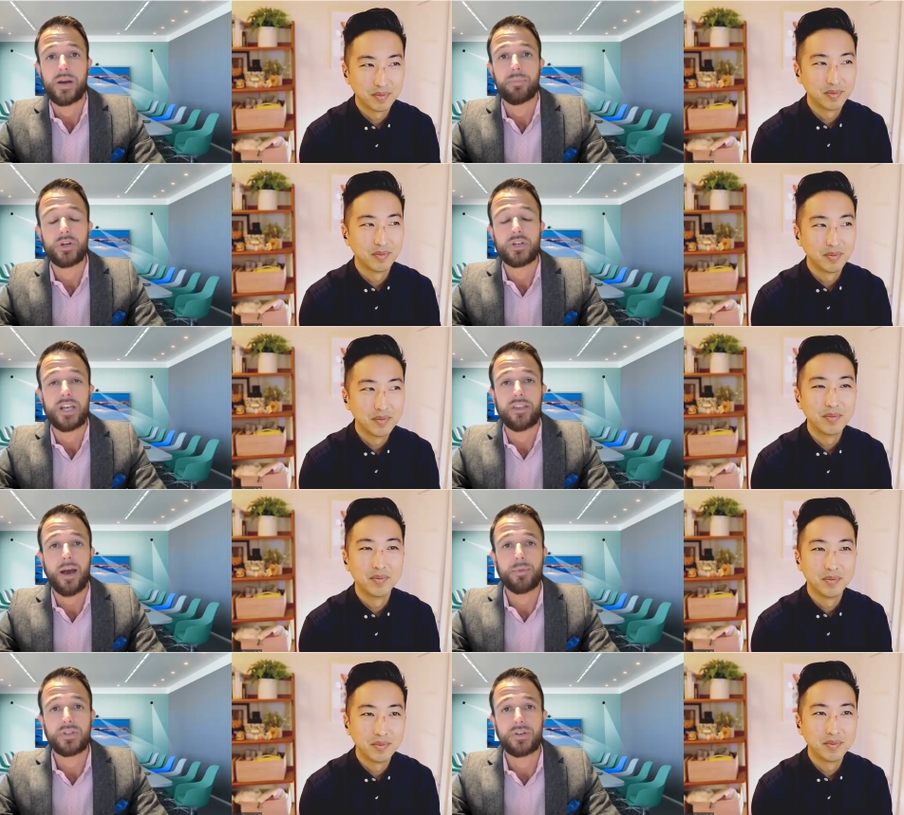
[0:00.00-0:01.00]
Speaker 1: so I appreciate the
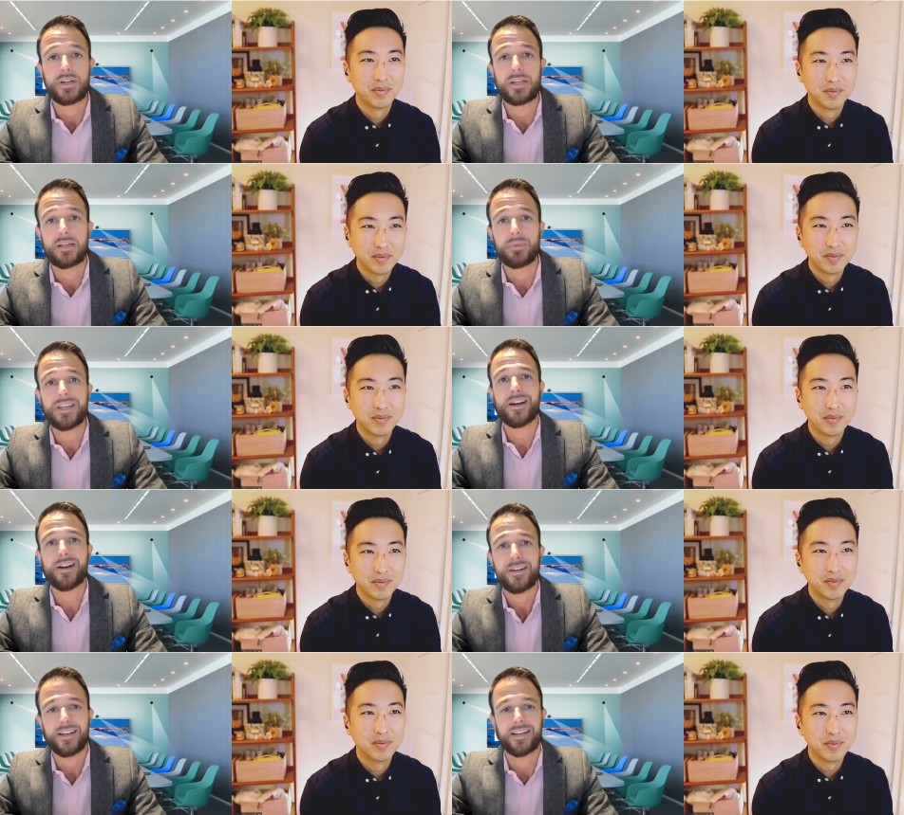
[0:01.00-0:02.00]
opportunity to be
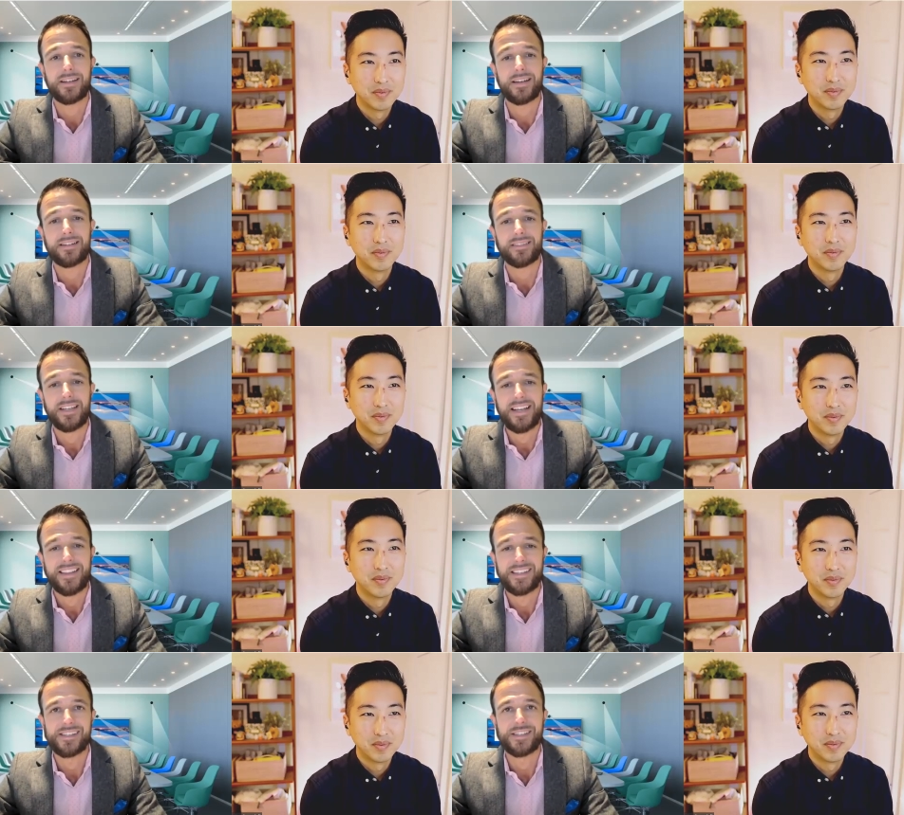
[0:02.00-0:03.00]
here. And
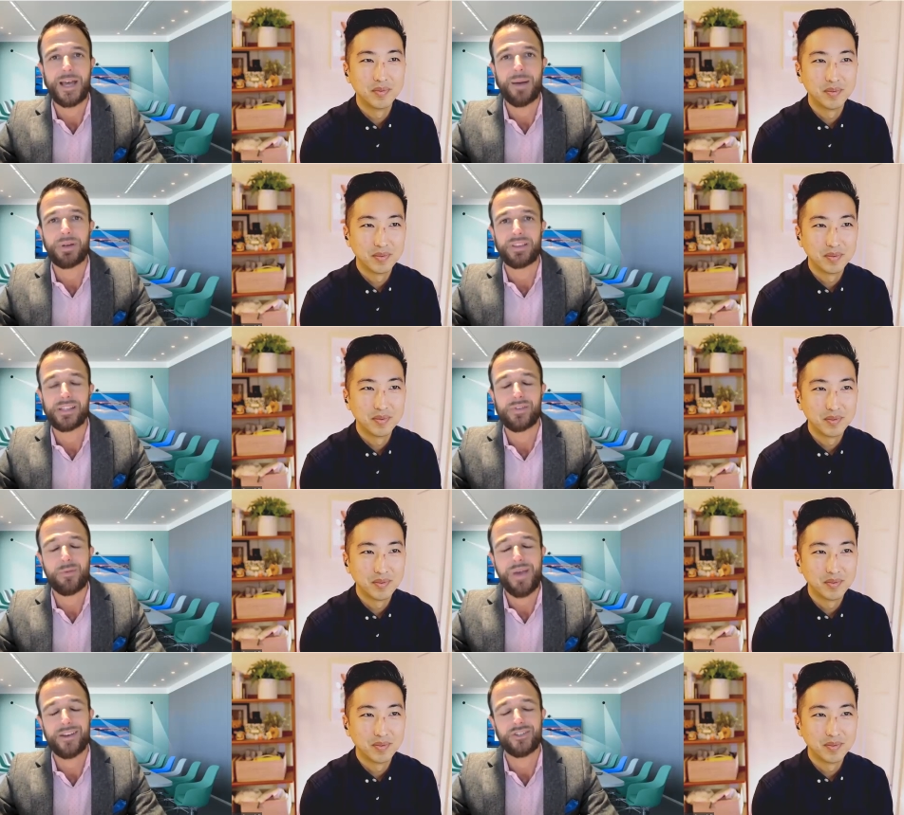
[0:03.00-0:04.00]
this is a topic that's
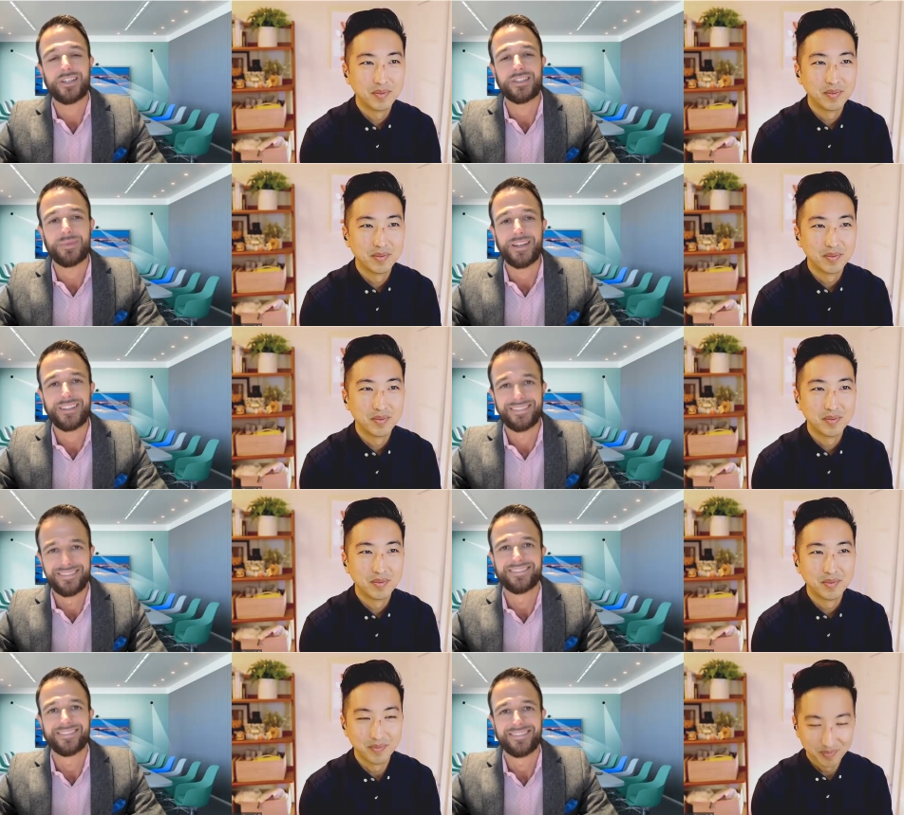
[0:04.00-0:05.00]
very passionate to me.
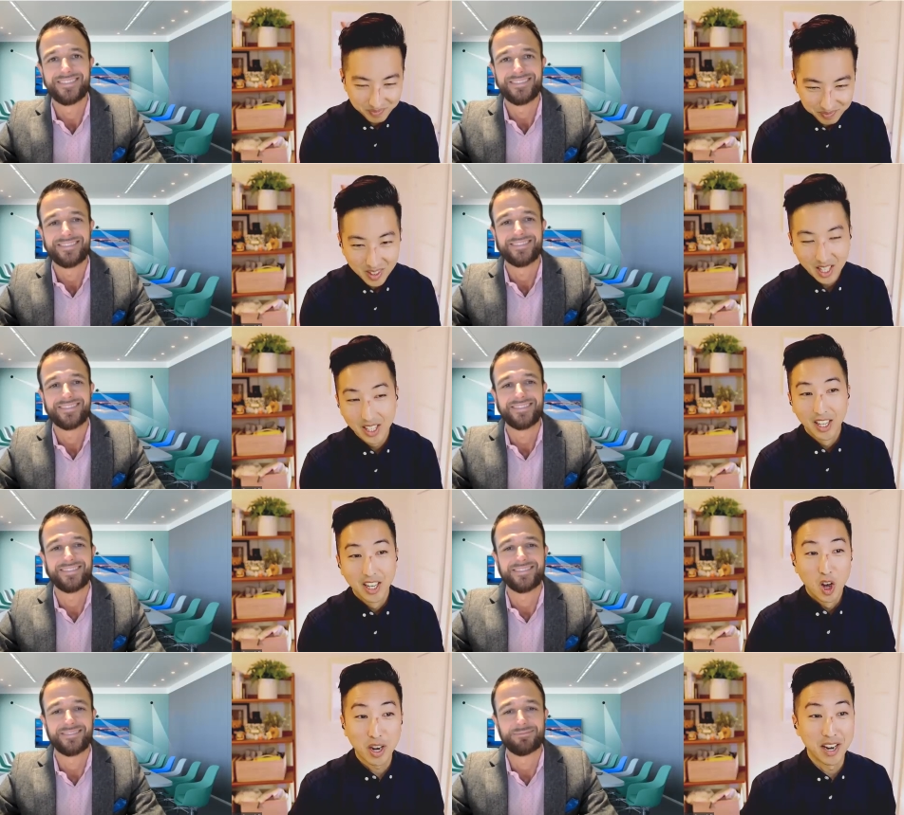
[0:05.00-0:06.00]

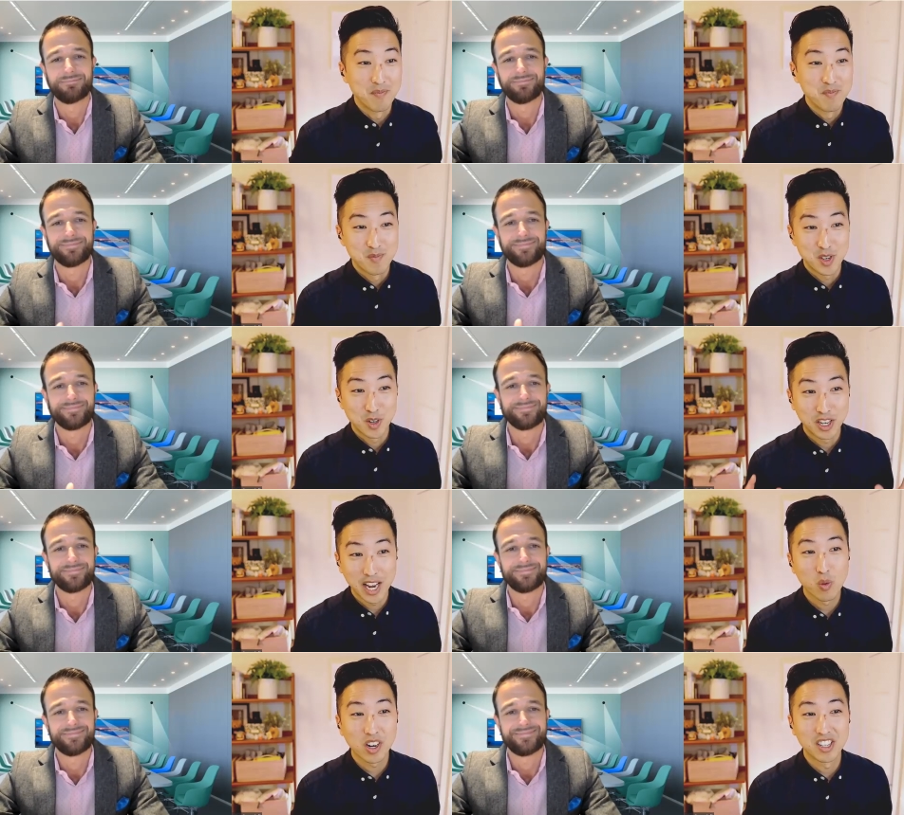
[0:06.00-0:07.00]
Speaker 2: Okay, so today
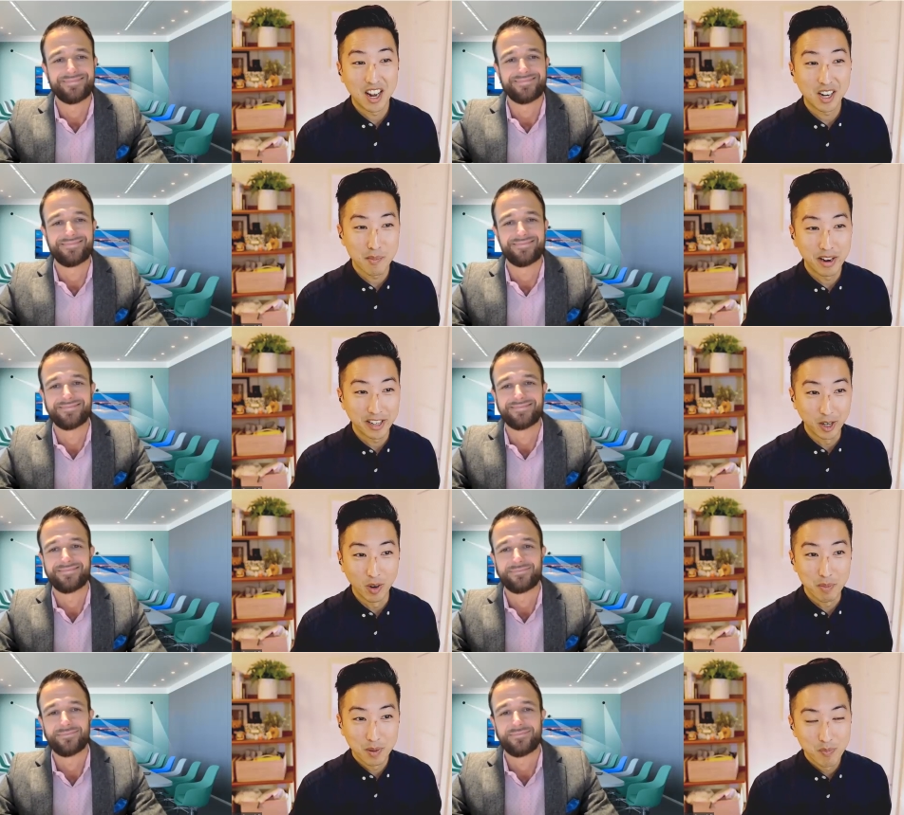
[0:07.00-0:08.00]
we're going to talk about
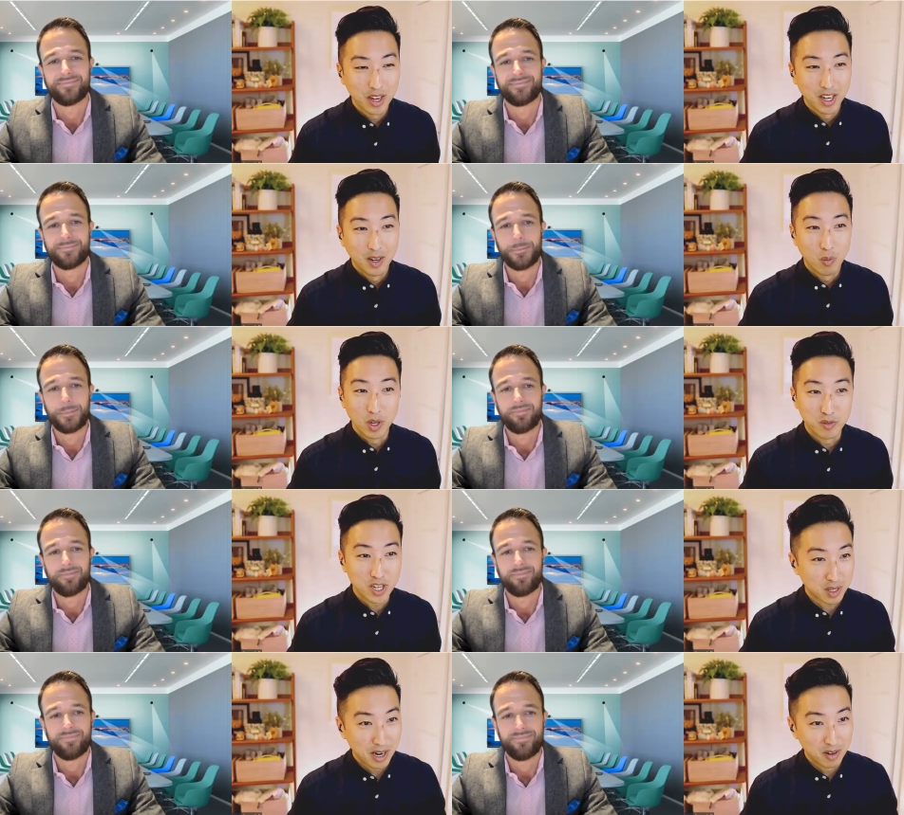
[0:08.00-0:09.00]
interop. We've
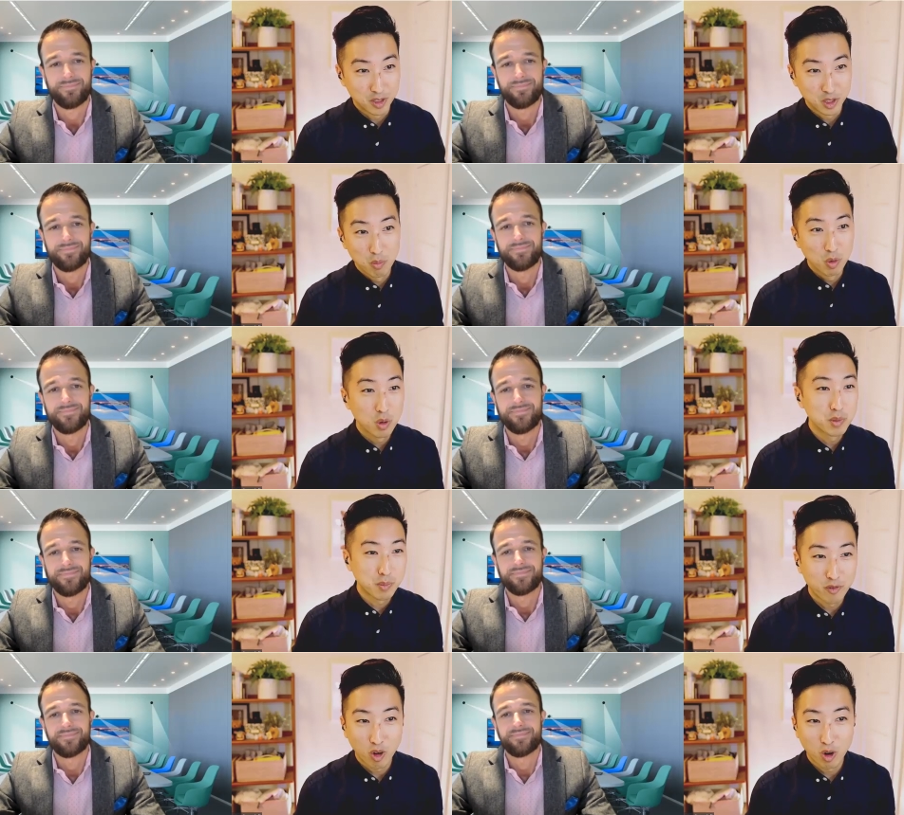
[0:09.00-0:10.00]
talked about Zoom Rooms
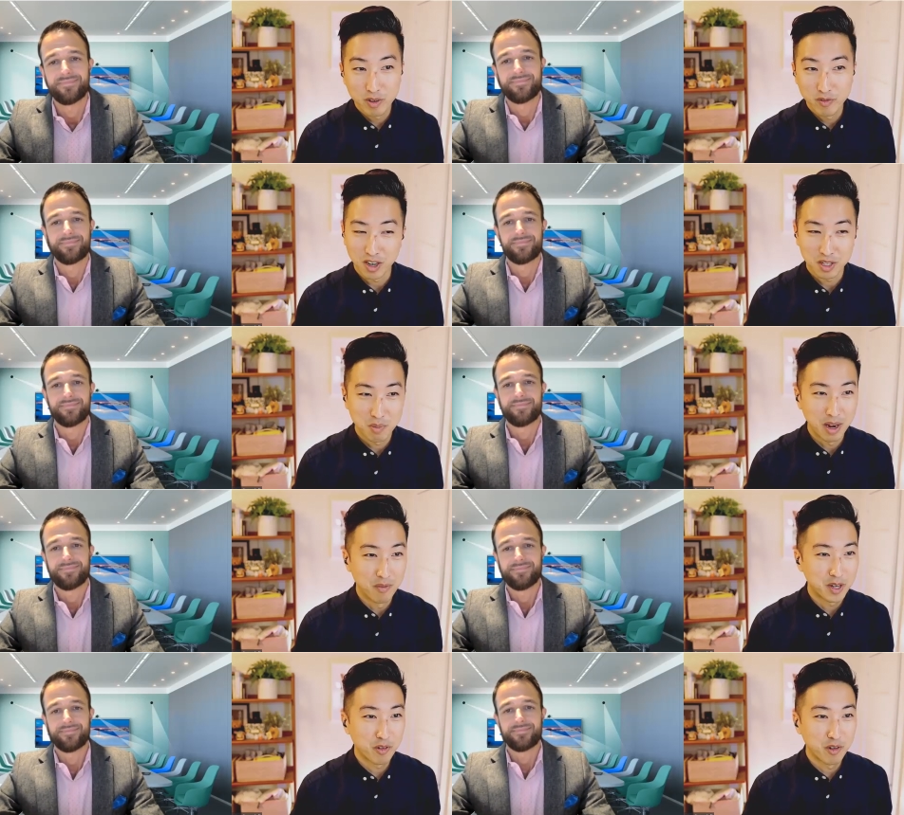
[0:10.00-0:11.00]
before. We've talked
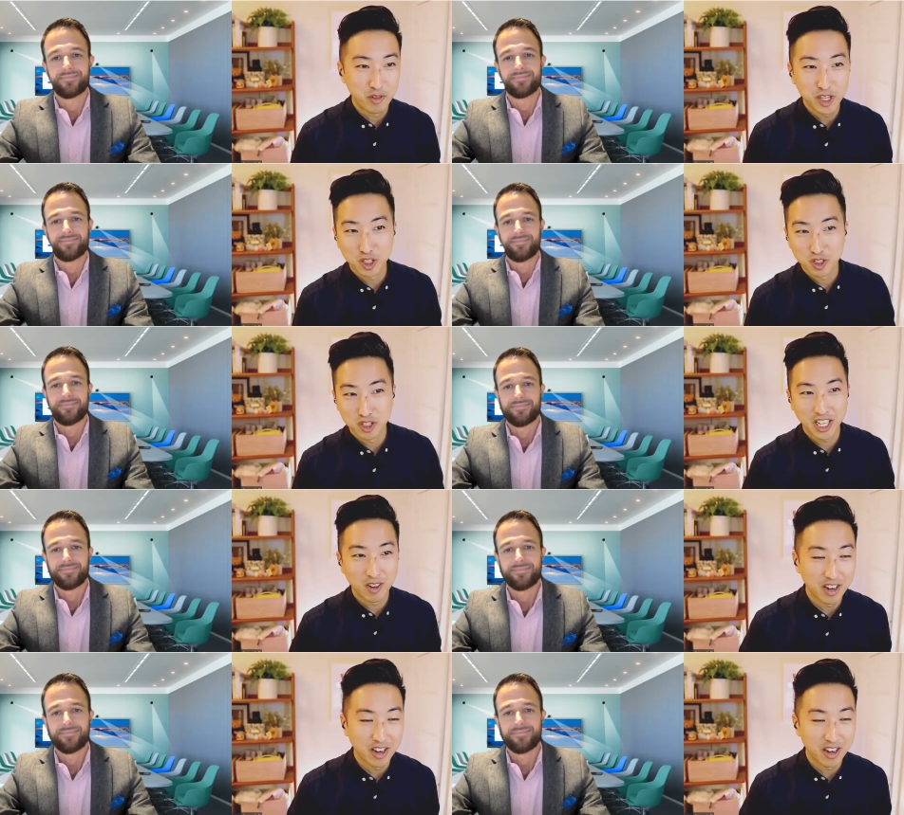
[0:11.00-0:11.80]
about different features here